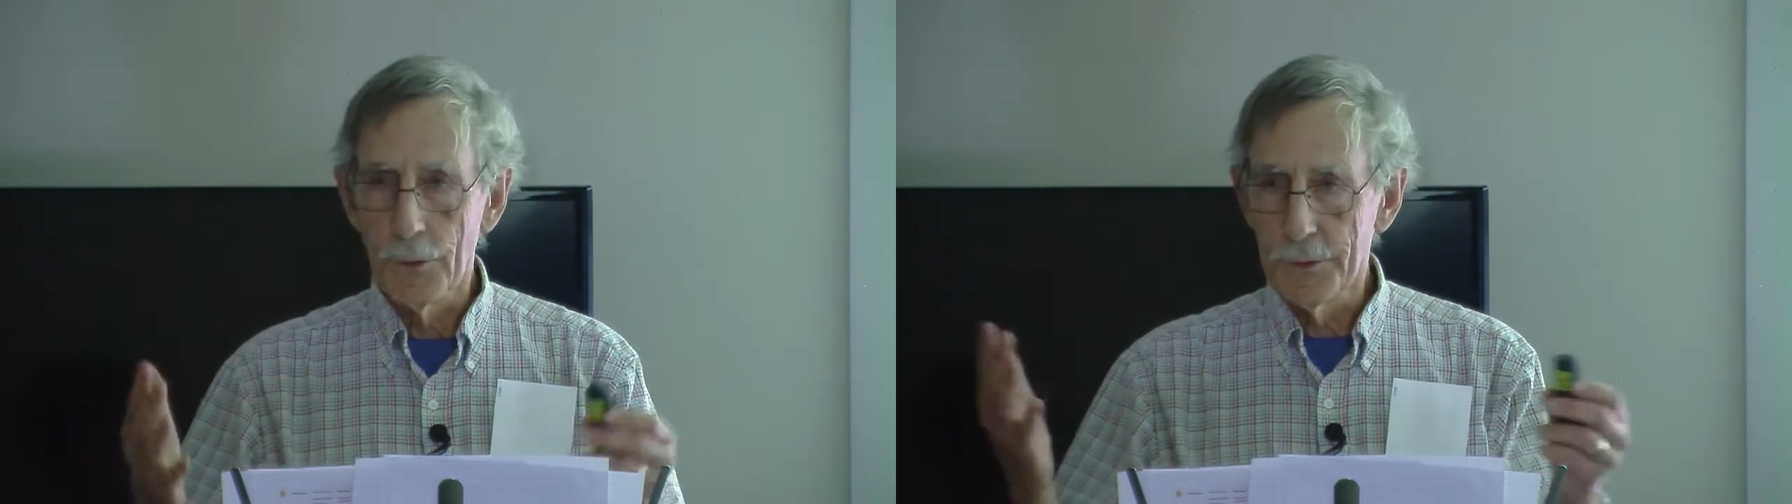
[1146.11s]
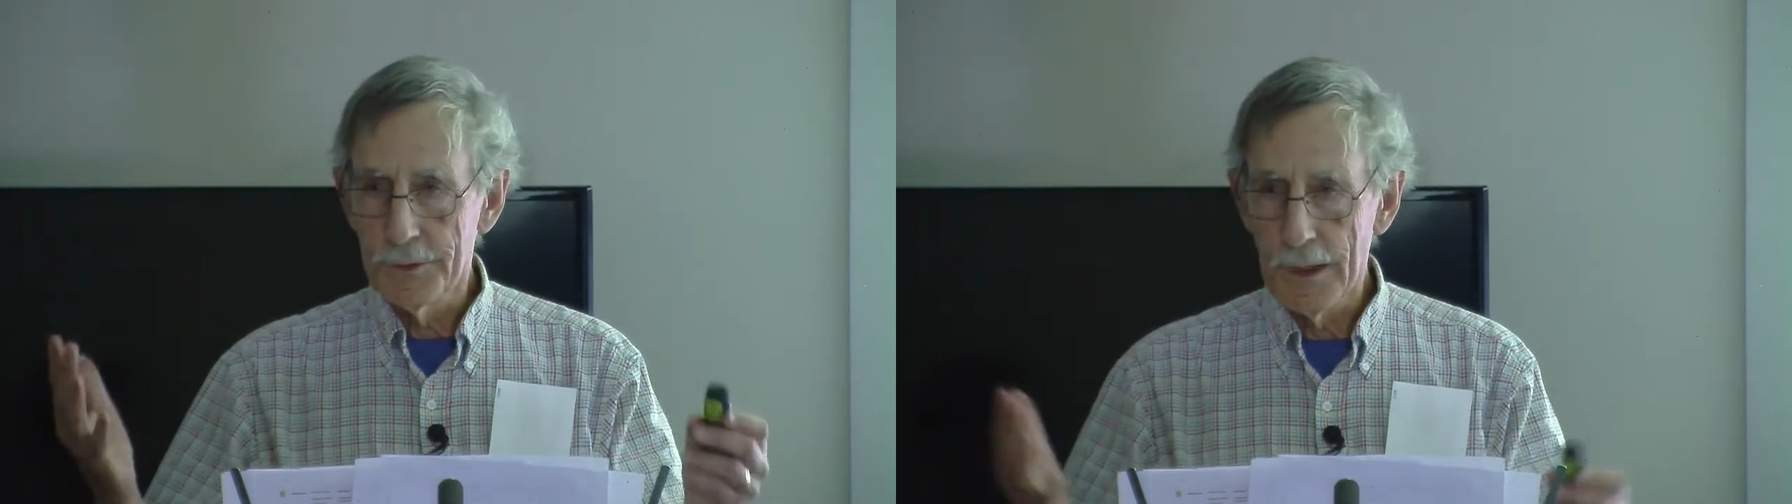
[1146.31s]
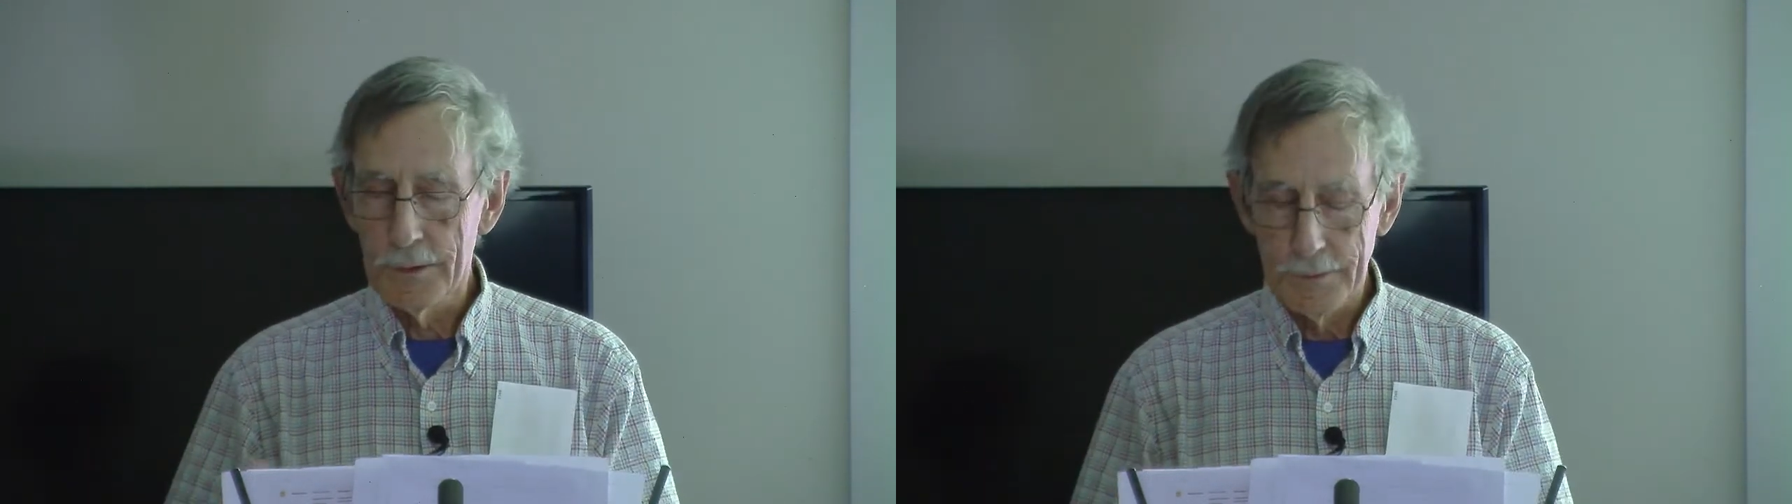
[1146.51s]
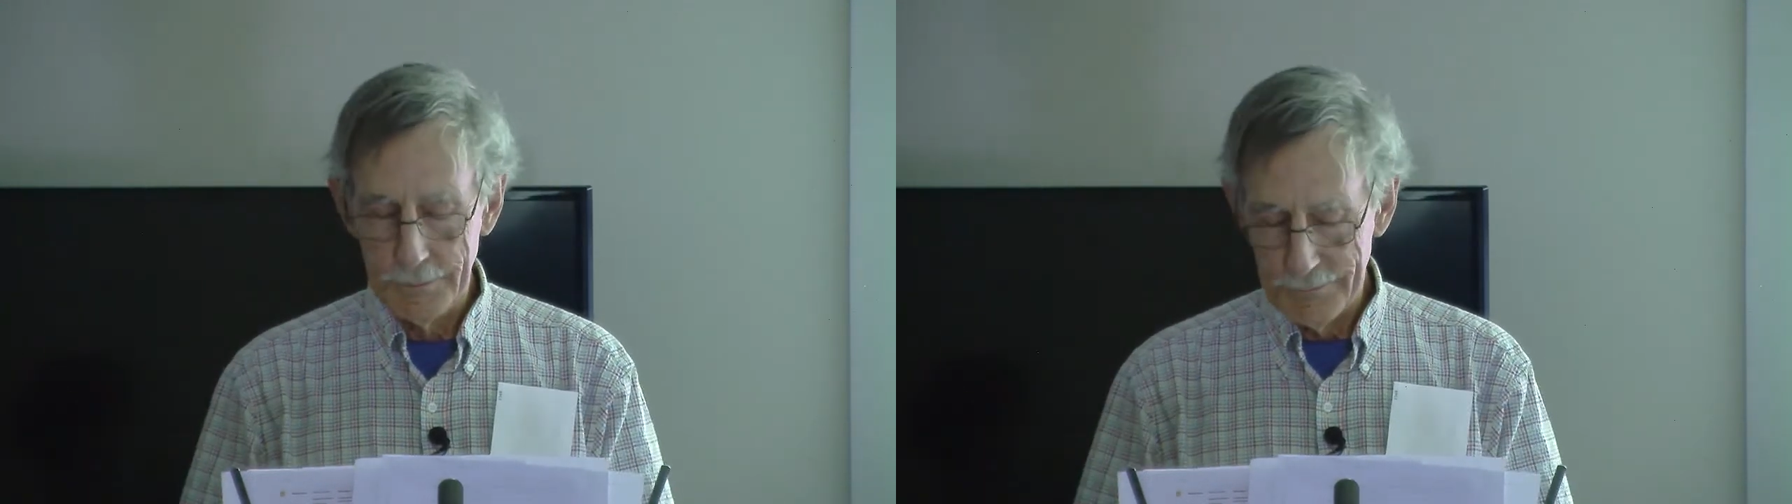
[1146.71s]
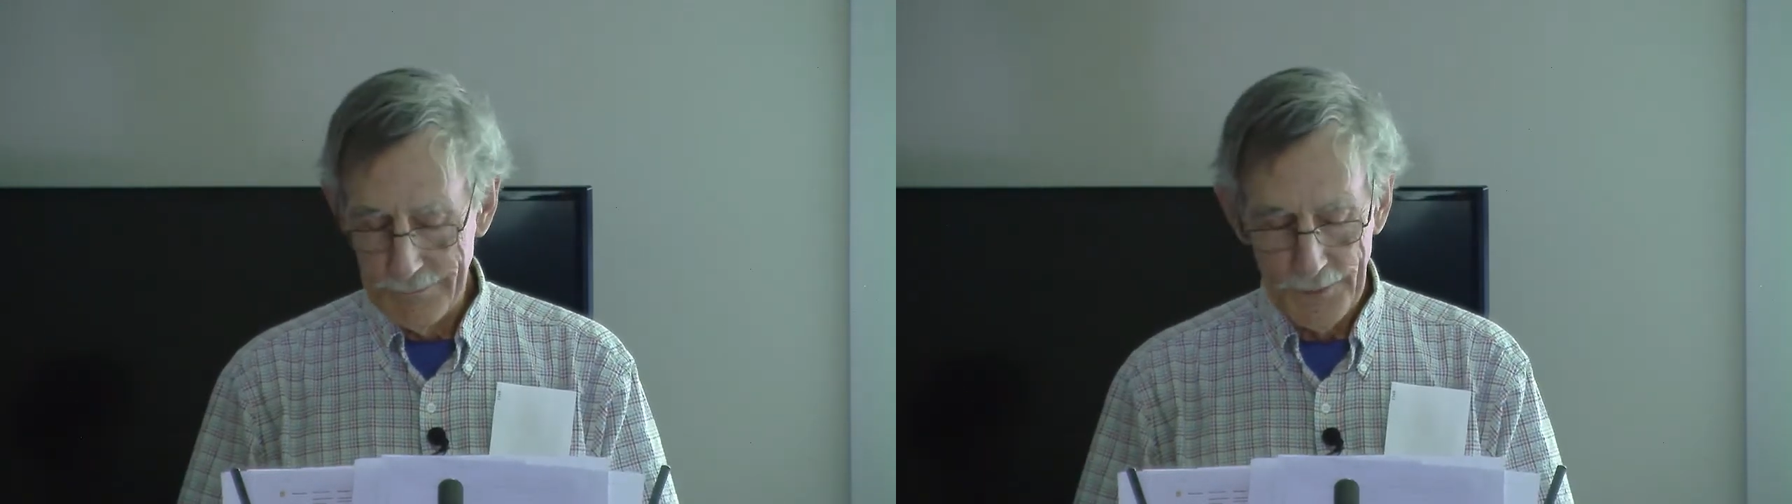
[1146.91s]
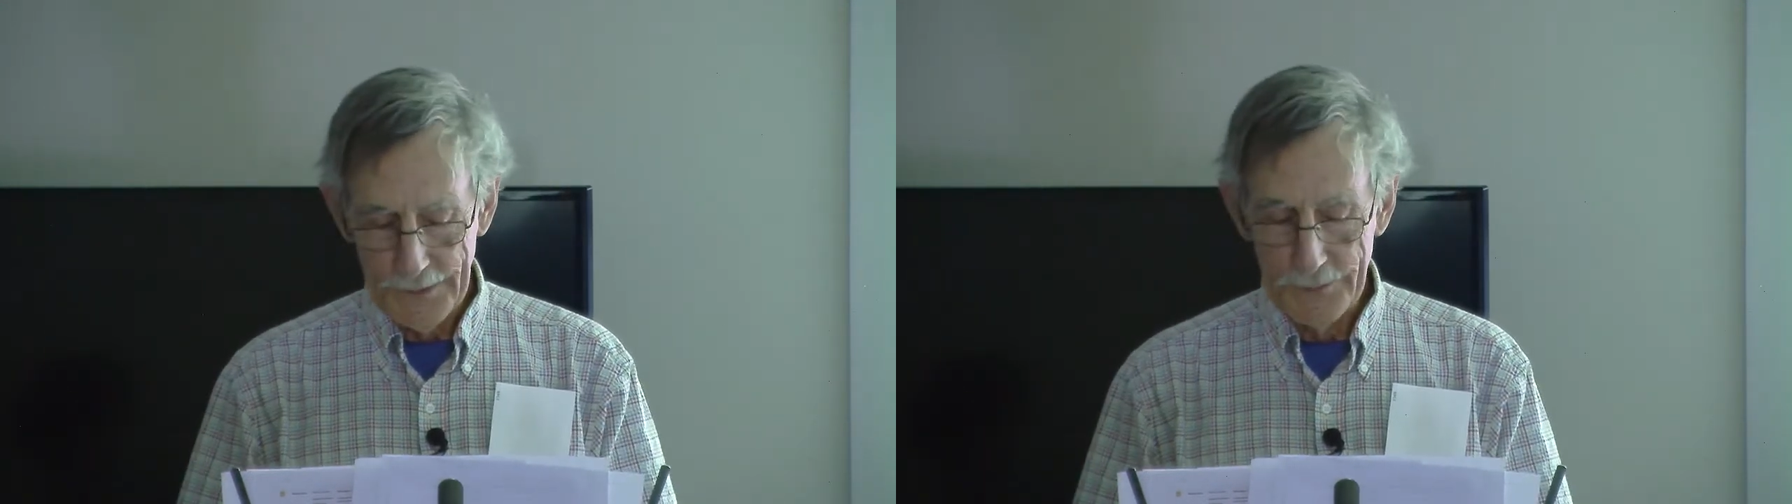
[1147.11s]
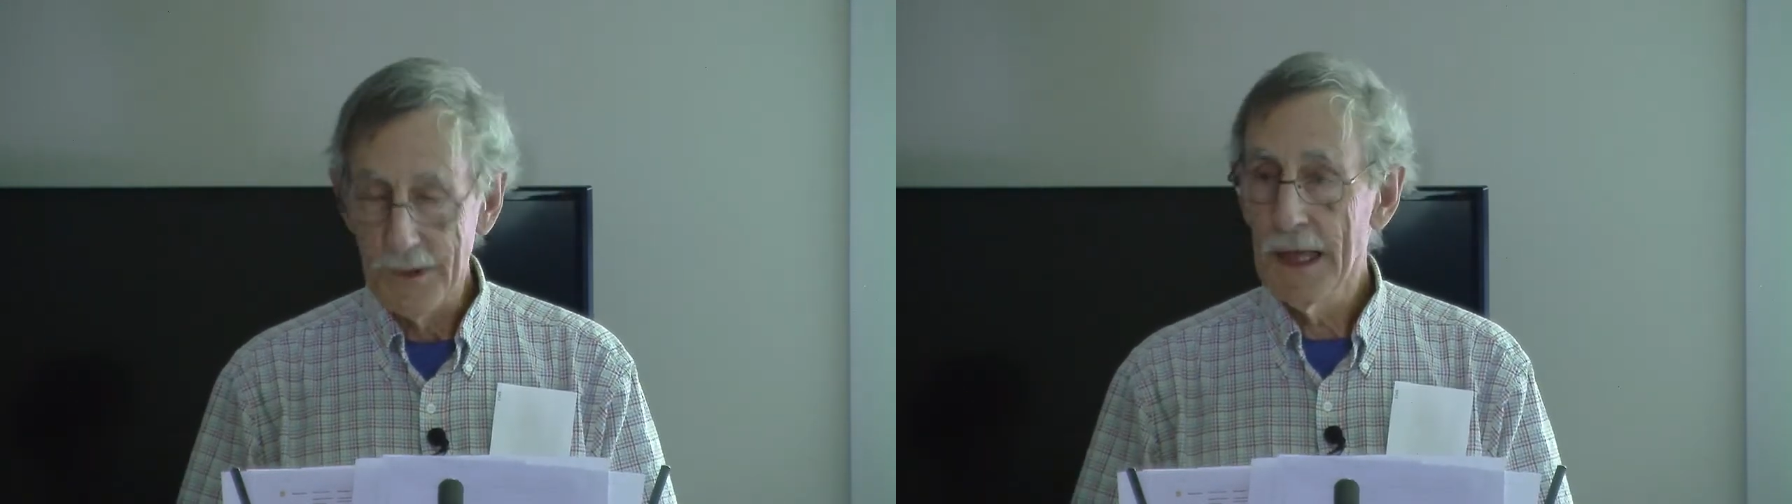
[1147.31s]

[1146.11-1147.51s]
Italian, I think it's